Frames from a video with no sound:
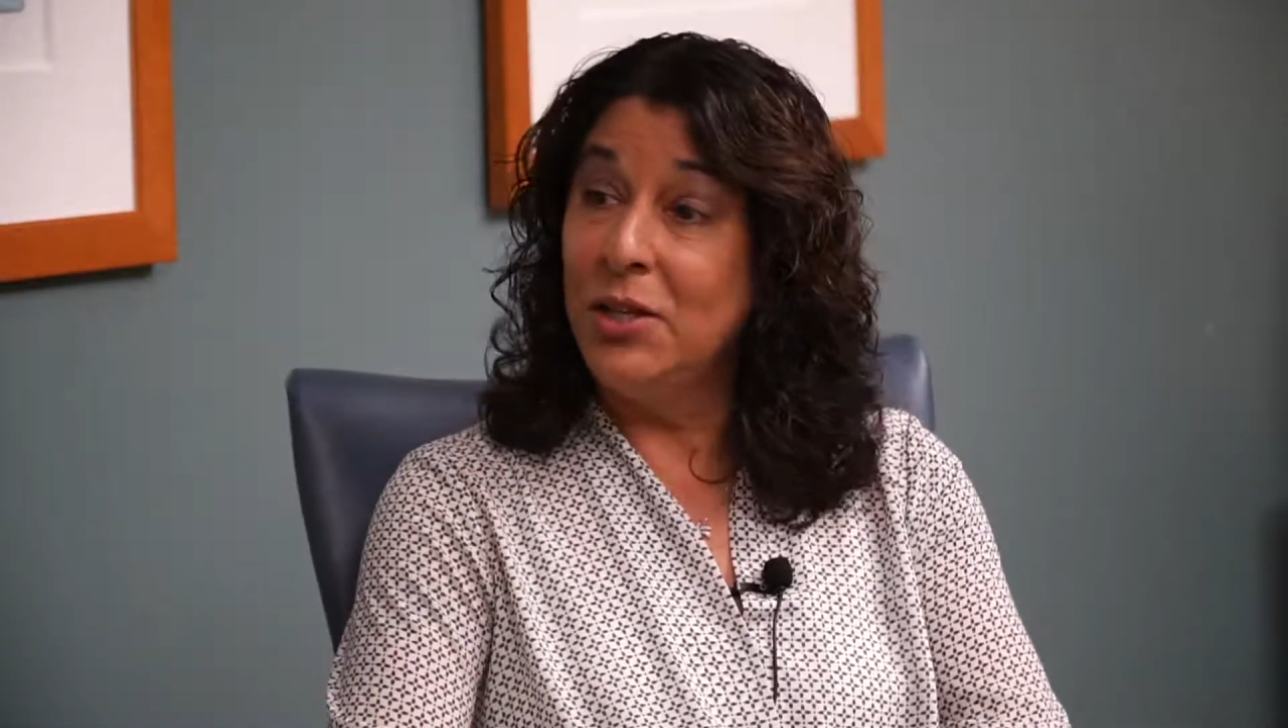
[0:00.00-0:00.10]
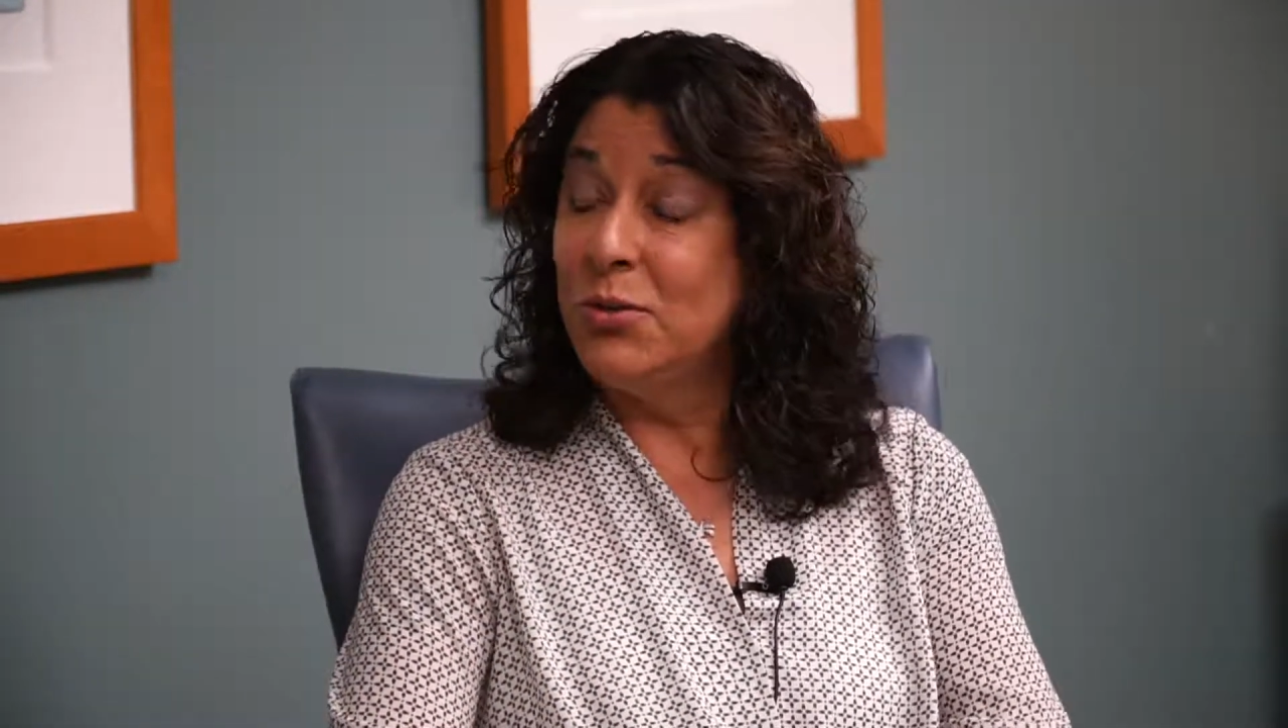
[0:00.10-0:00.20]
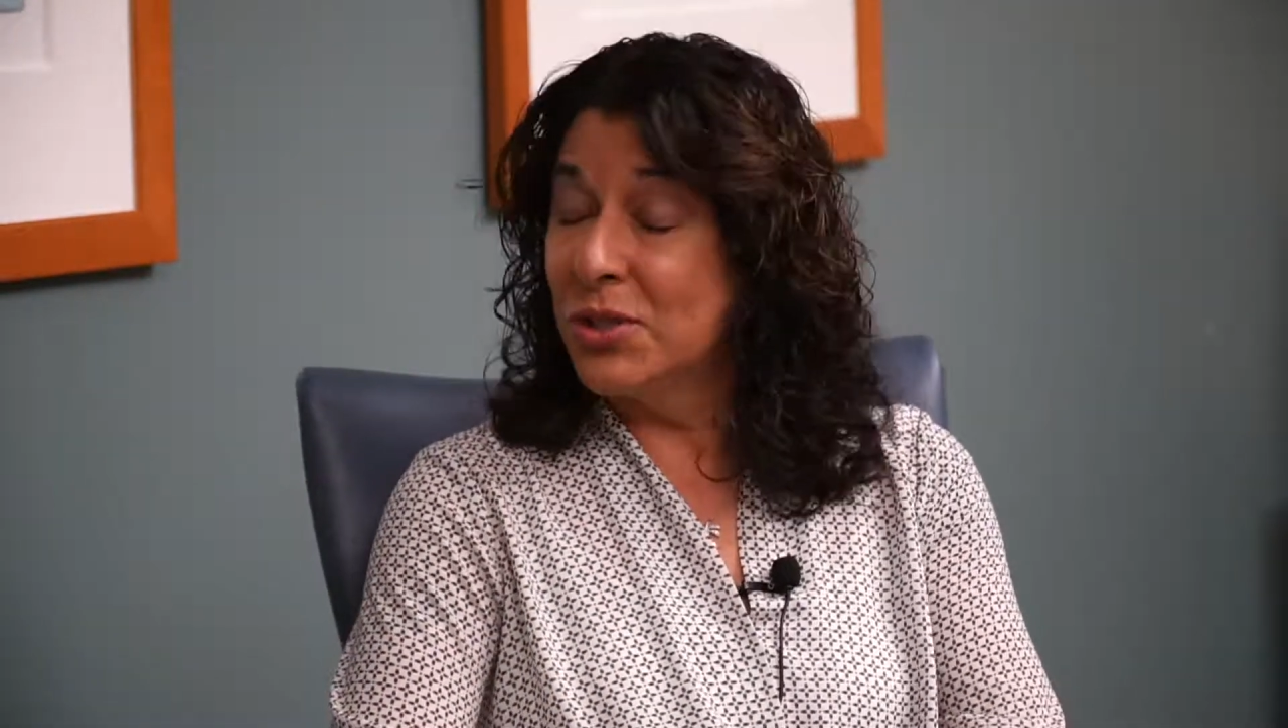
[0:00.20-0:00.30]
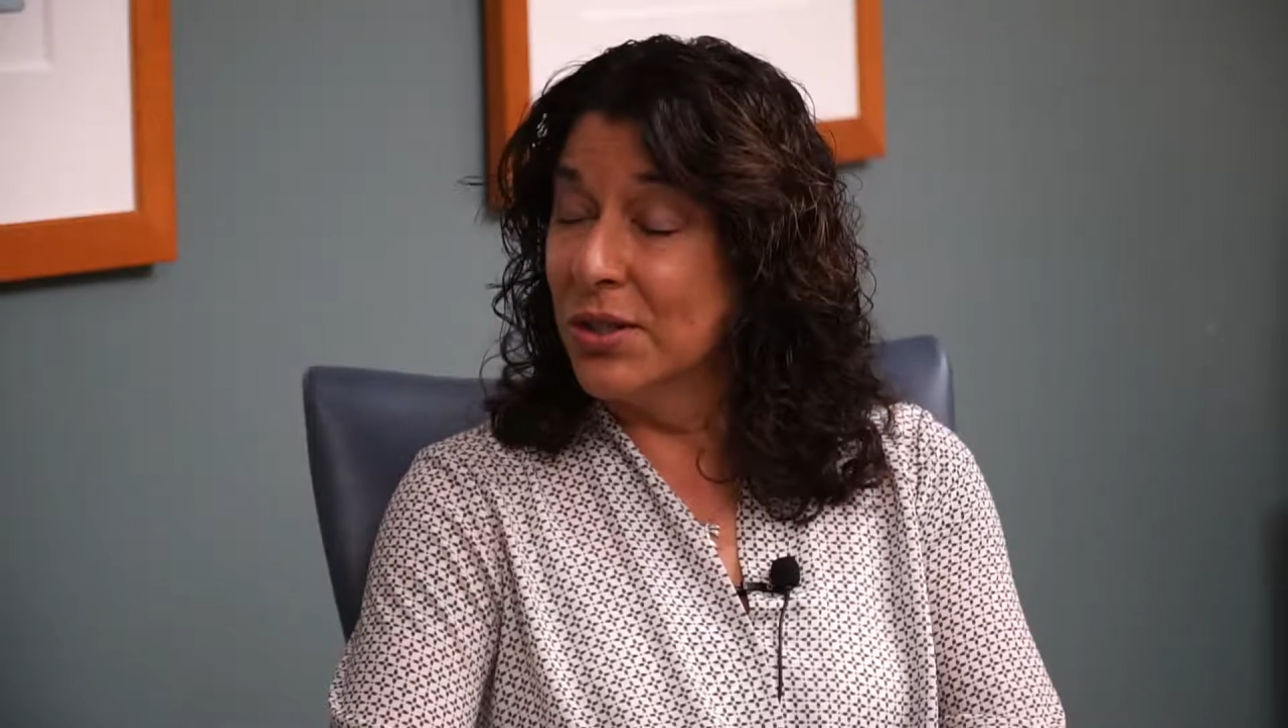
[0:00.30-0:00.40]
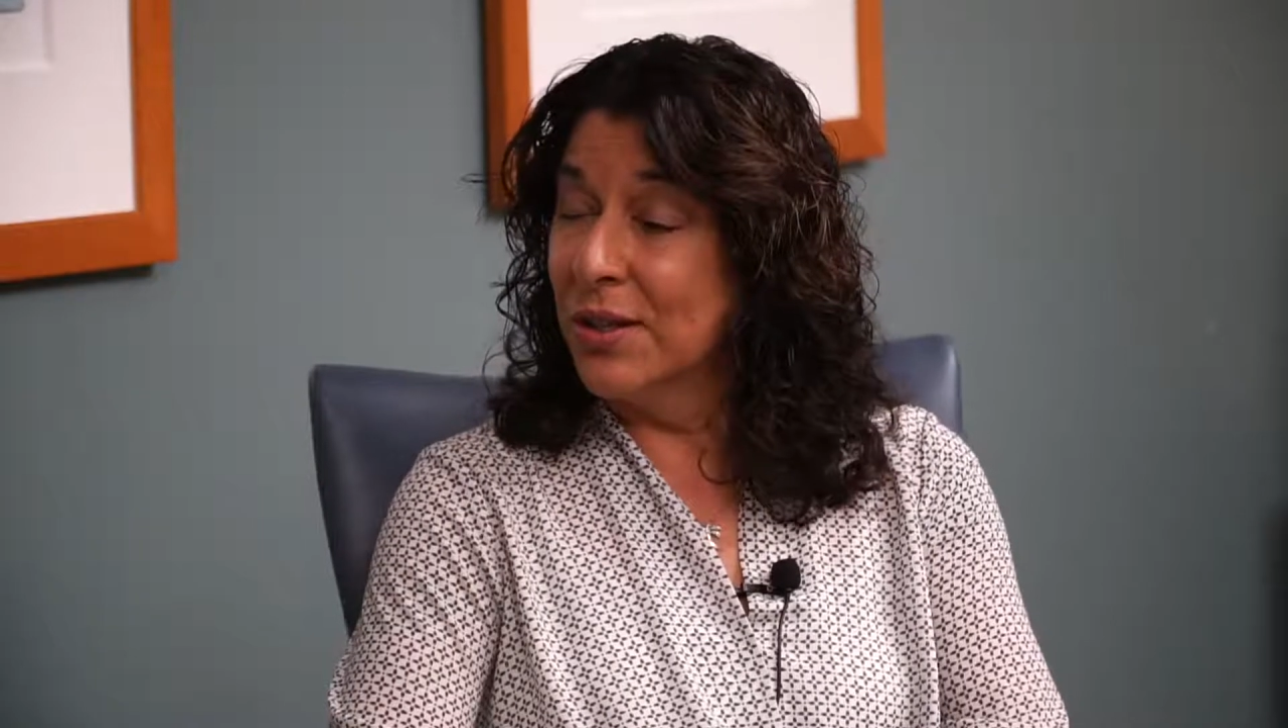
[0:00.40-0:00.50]
you
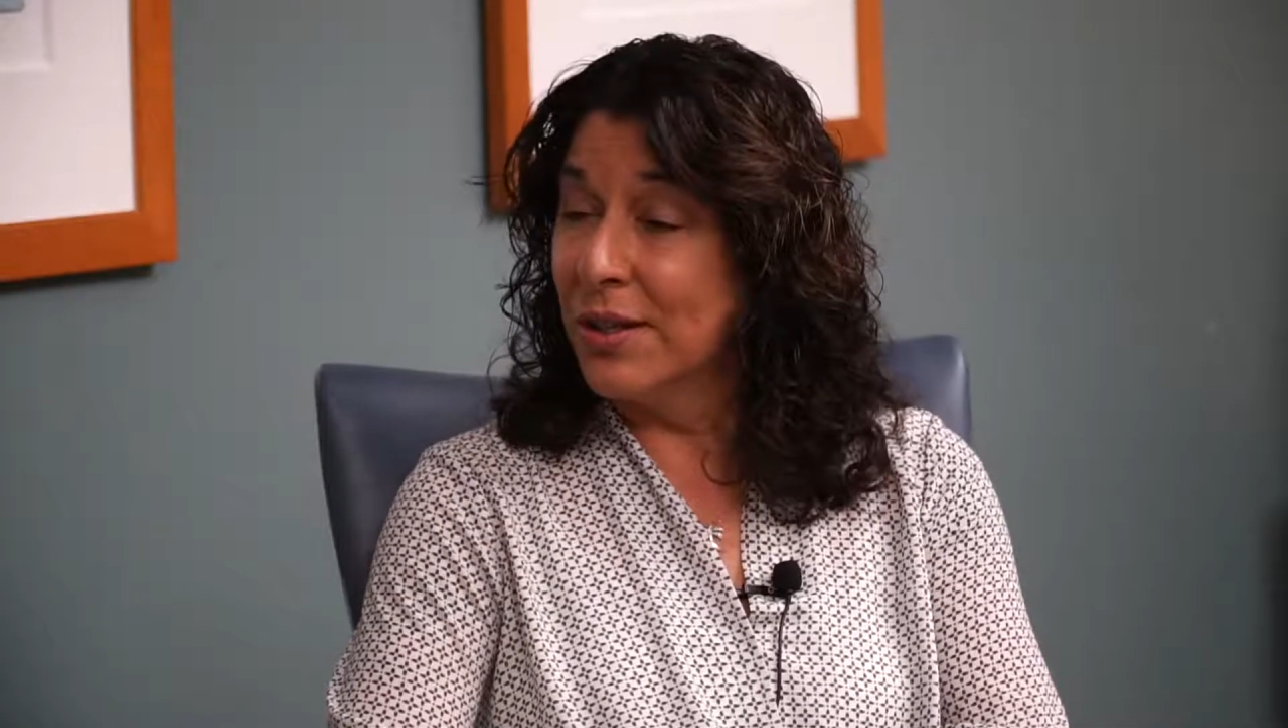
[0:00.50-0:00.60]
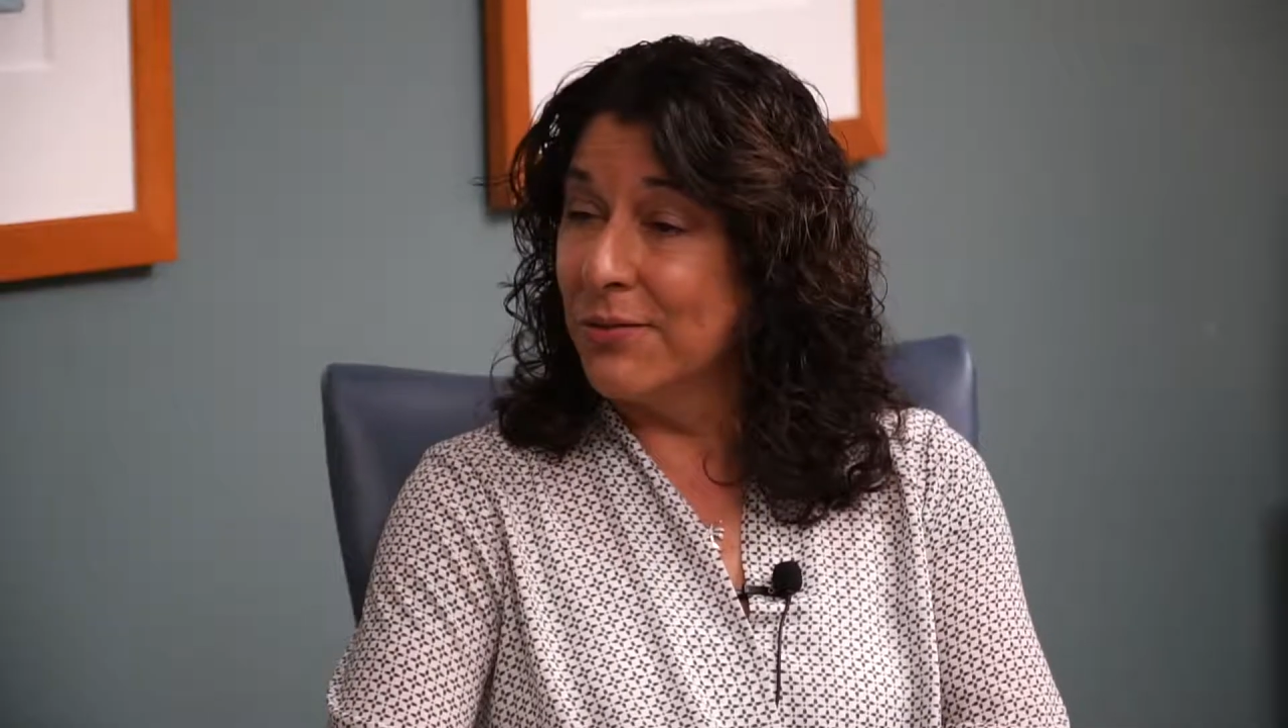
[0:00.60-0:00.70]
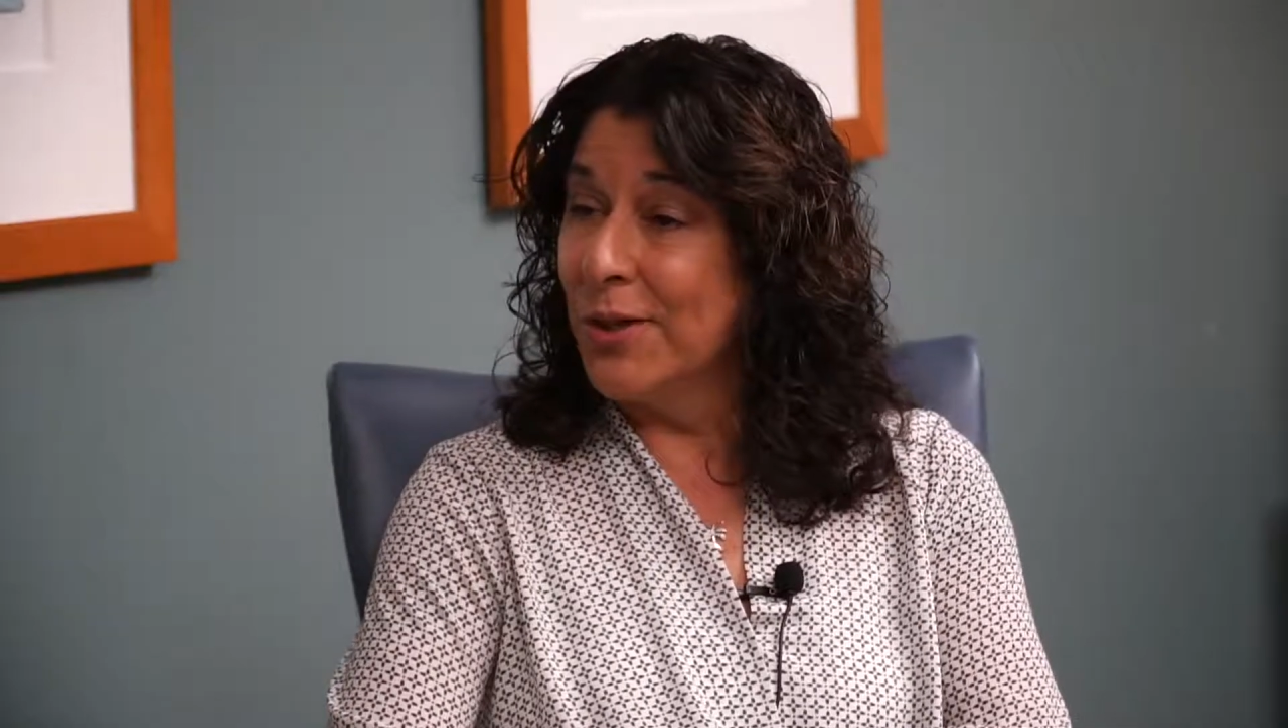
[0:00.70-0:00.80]
should look at